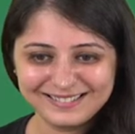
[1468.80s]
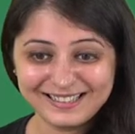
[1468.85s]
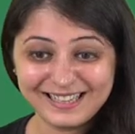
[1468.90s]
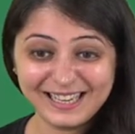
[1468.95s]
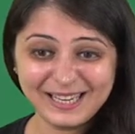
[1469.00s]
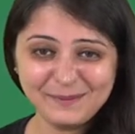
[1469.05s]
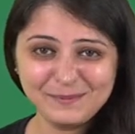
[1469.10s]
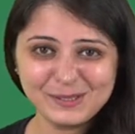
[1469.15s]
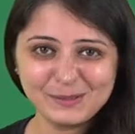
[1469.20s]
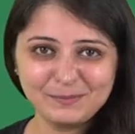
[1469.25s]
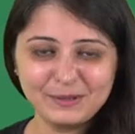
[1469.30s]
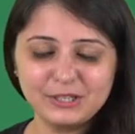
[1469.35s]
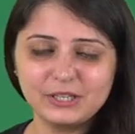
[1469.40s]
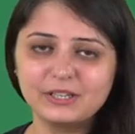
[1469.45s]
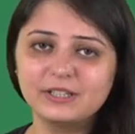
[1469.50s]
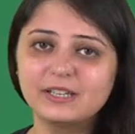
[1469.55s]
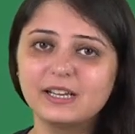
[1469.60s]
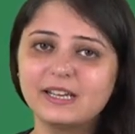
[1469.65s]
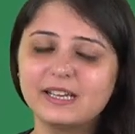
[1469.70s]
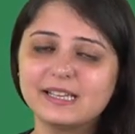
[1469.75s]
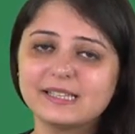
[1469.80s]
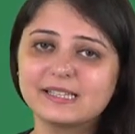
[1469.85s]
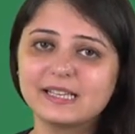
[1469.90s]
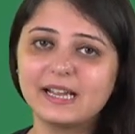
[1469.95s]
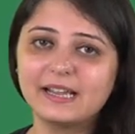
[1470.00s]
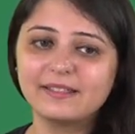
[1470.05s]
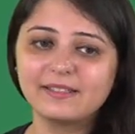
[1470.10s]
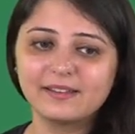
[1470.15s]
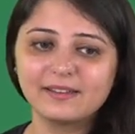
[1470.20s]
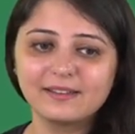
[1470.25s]
Games period, yes,
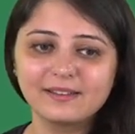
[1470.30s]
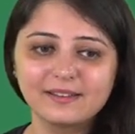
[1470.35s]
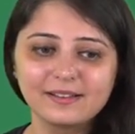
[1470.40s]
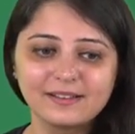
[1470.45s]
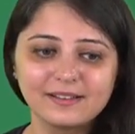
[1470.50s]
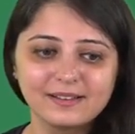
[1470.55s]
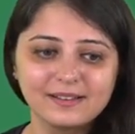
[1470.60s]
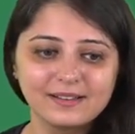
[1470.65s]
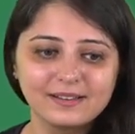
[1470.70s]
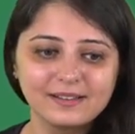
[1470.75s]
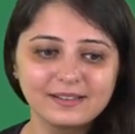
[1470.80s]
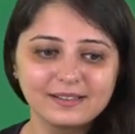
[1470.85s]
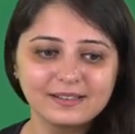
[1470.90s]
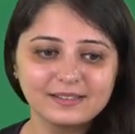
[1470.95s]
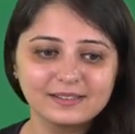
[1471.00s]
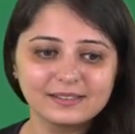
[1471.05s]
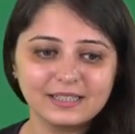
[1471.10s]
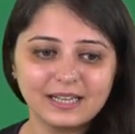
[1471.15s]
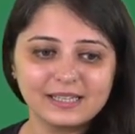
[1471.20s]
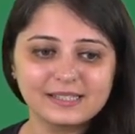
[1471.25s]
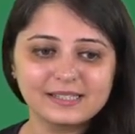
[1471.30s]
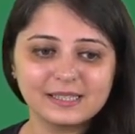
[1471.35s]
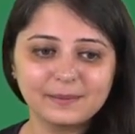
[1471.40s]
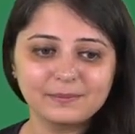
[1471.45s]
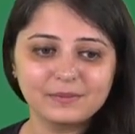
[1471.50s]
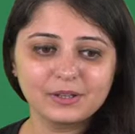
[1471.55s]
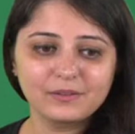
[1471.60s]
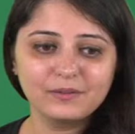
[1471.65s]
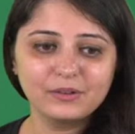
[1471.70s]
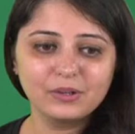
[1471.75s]
I think that's
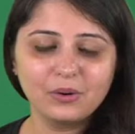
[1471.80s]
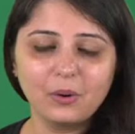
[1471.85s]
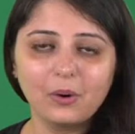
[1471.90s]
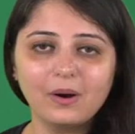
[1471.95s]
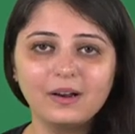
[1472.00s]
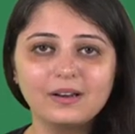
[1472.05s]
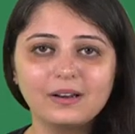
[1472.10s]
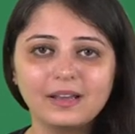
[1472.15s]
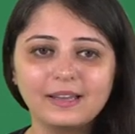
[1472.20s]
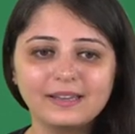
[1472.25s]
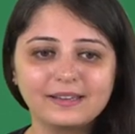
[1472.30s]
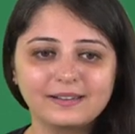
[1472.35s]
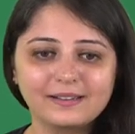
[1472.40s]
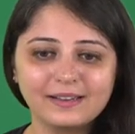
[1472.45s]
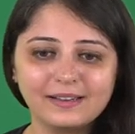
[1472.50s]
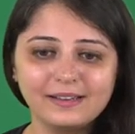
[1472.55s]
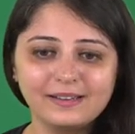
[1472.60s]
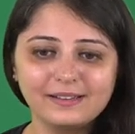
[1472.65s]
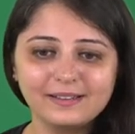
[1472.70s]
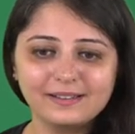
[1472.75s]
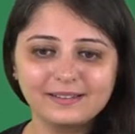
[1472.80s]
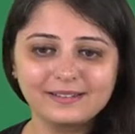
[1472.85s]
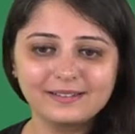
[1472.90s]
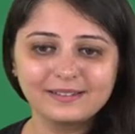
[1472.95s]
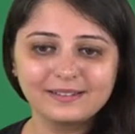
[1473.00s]
something we all like, right?